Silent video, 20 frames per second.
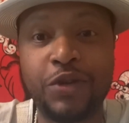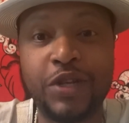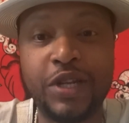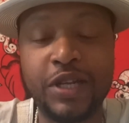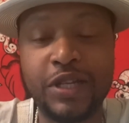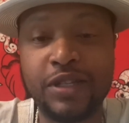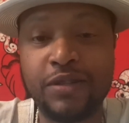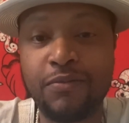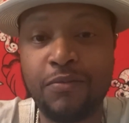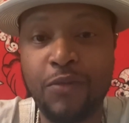
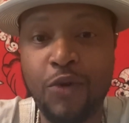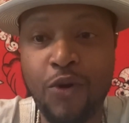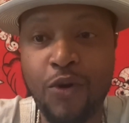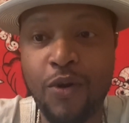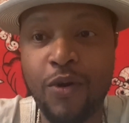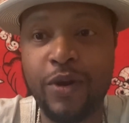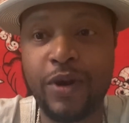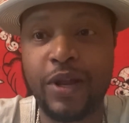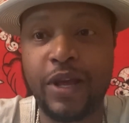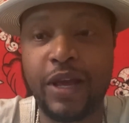this
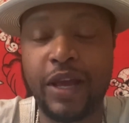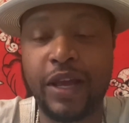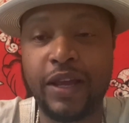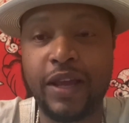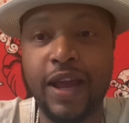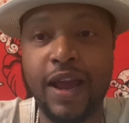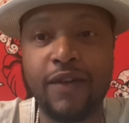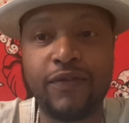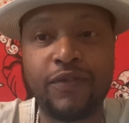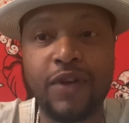
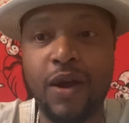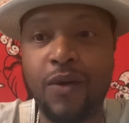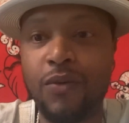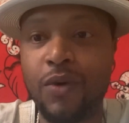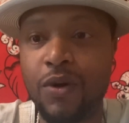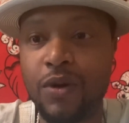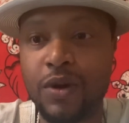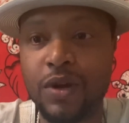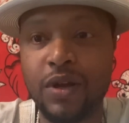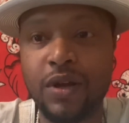morning, after I
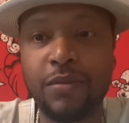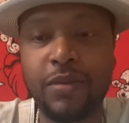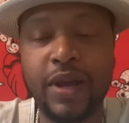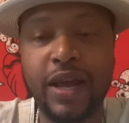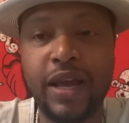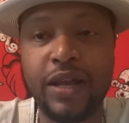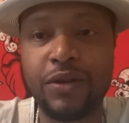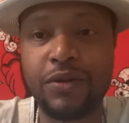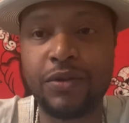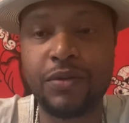woke up,
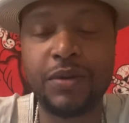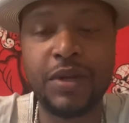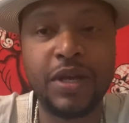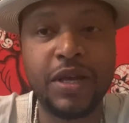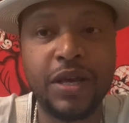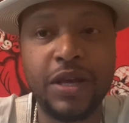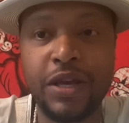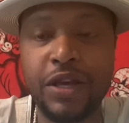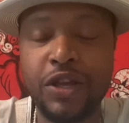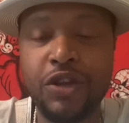handled
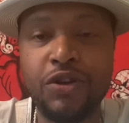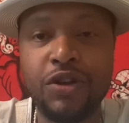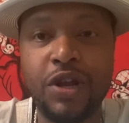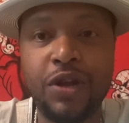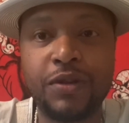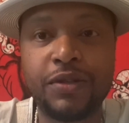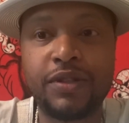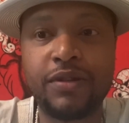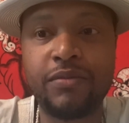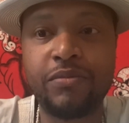you
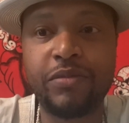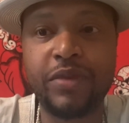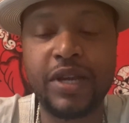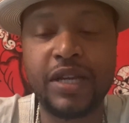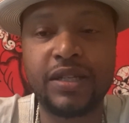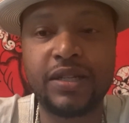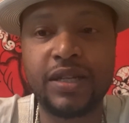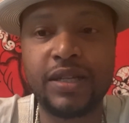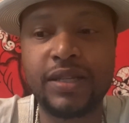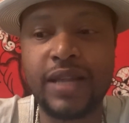know some
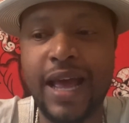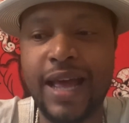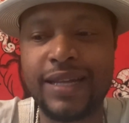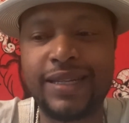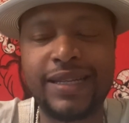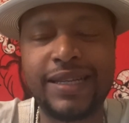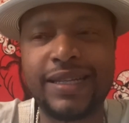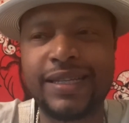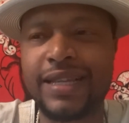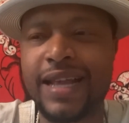business. I
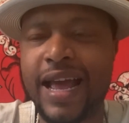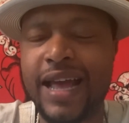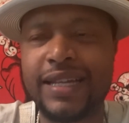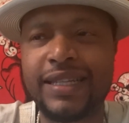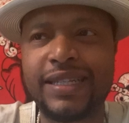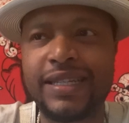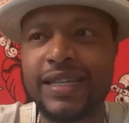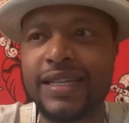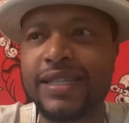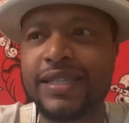just I
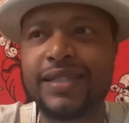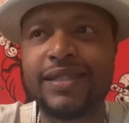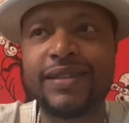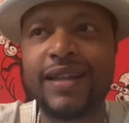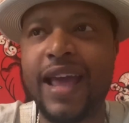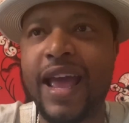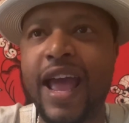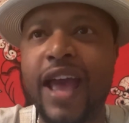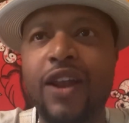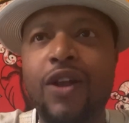just
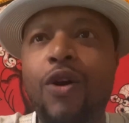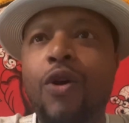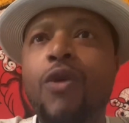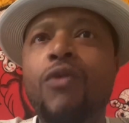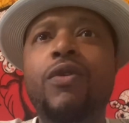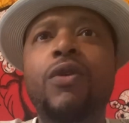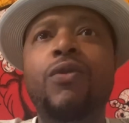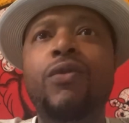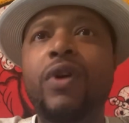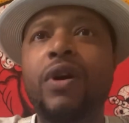had an
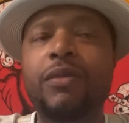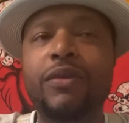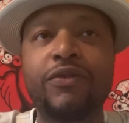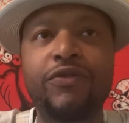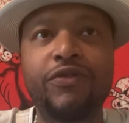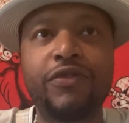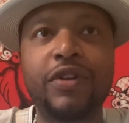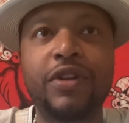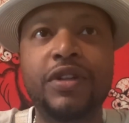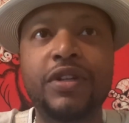overwhelming
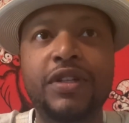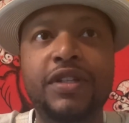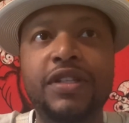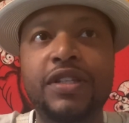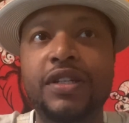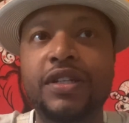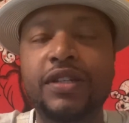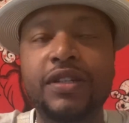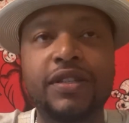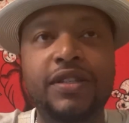feeling
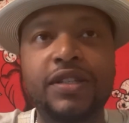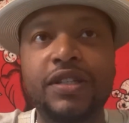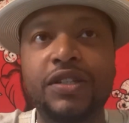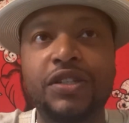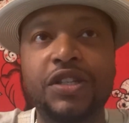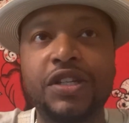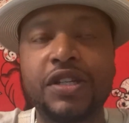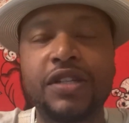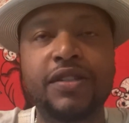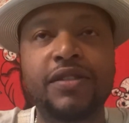to to
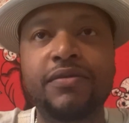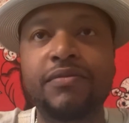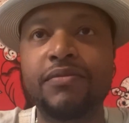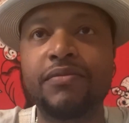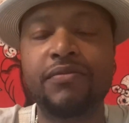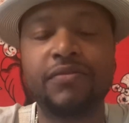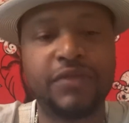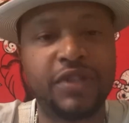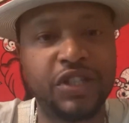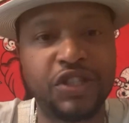just
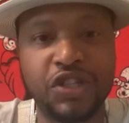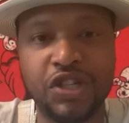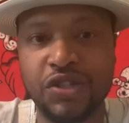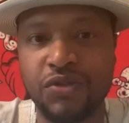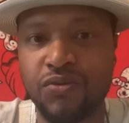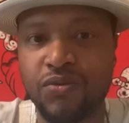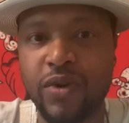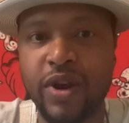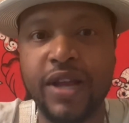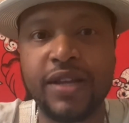to just
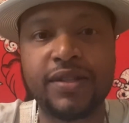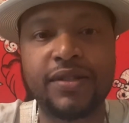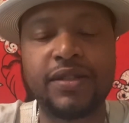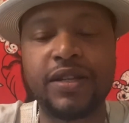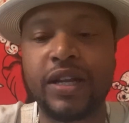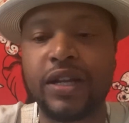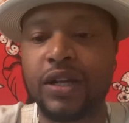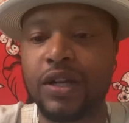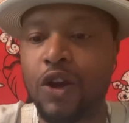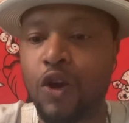rest
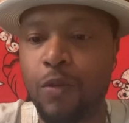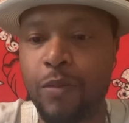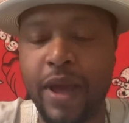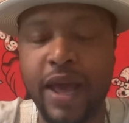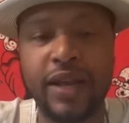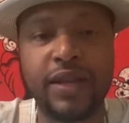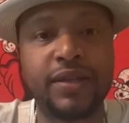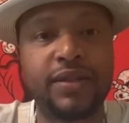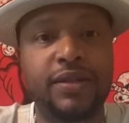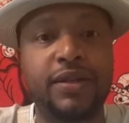and go
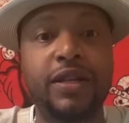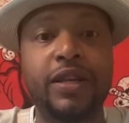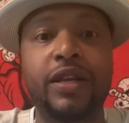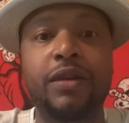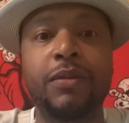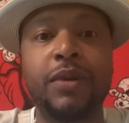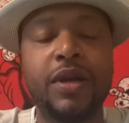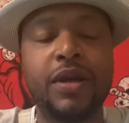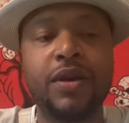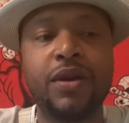back to
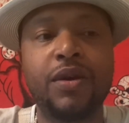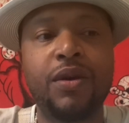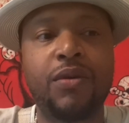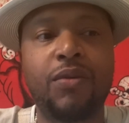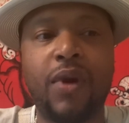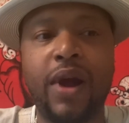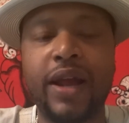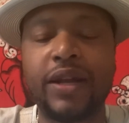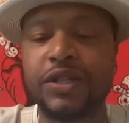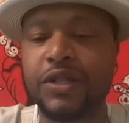sleep,
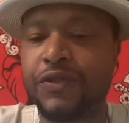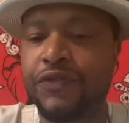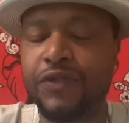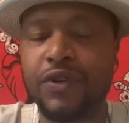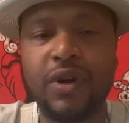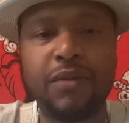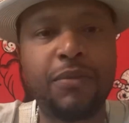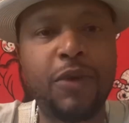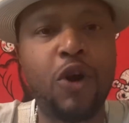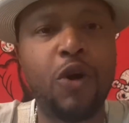right? Just
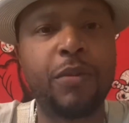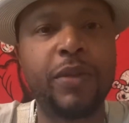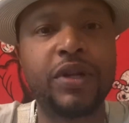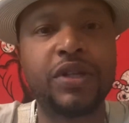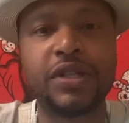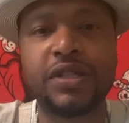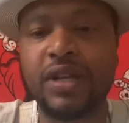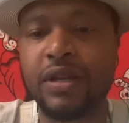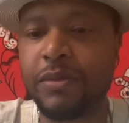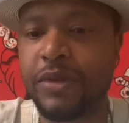for a moment,
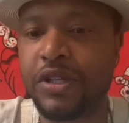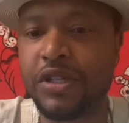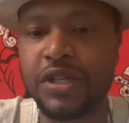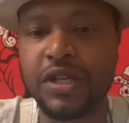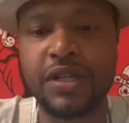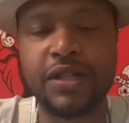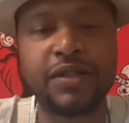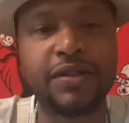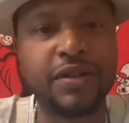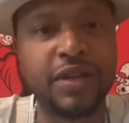just let me
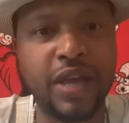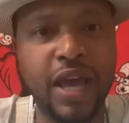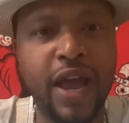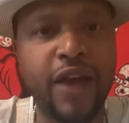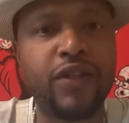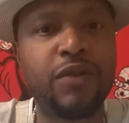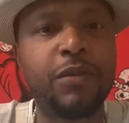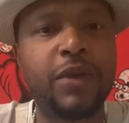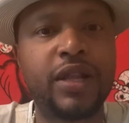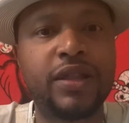just
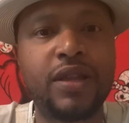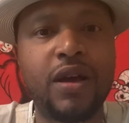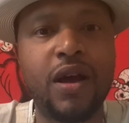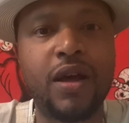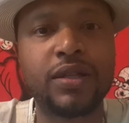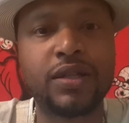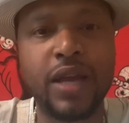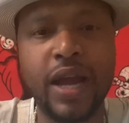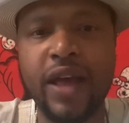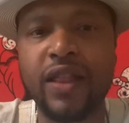gather my
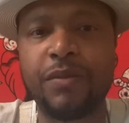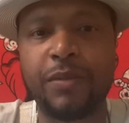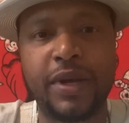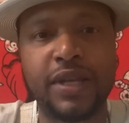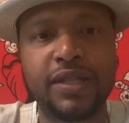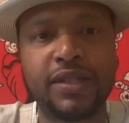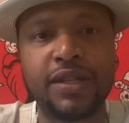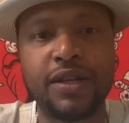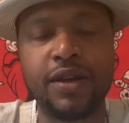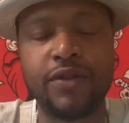thoughts, gather
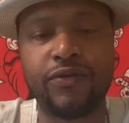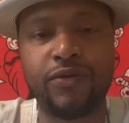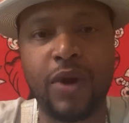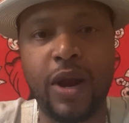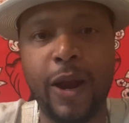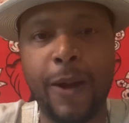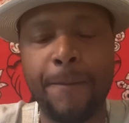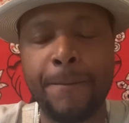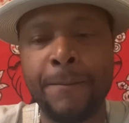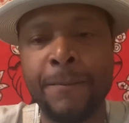myself,
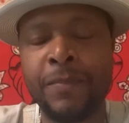right?